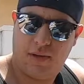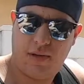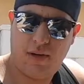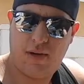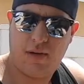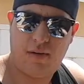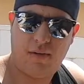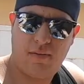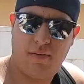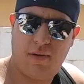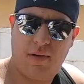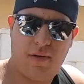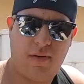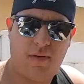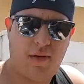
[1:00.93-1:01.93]
there, put
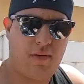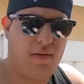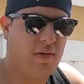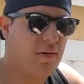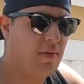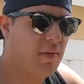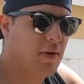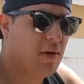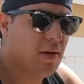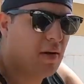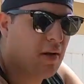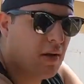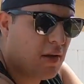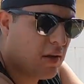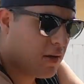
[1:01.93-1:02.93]
it aside somewhere.
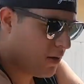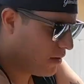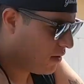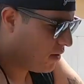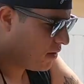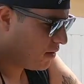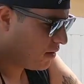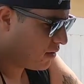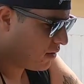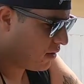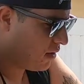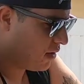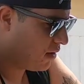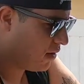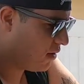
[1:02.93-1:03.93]

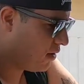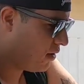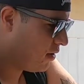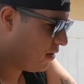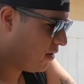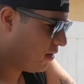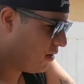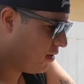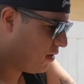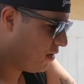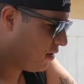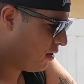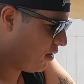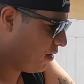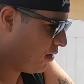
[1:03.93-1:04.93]
Okay,
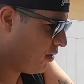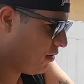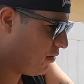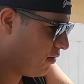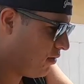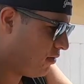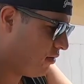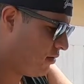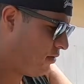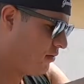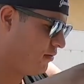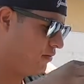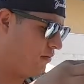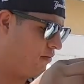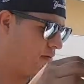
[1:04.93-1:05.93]
now
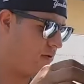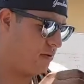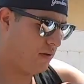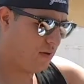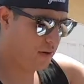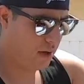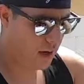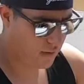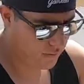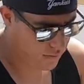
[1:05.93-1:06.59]
what you're going to have